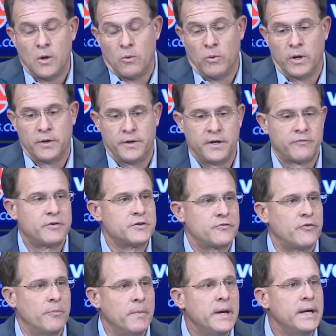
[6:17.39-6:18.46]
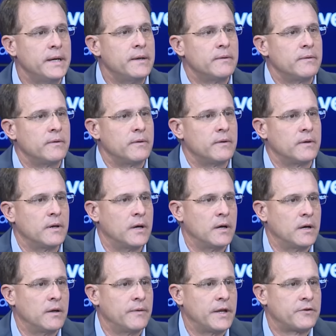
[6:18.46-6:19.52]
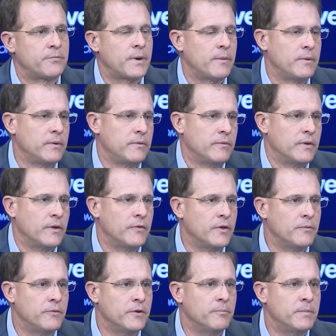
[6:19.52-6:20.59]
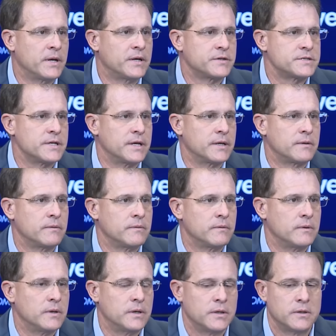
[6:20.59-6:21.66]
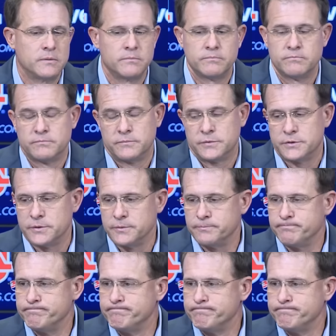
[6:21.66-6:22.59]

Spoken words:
Well, a difference for me. That's probably the biggest thing. So.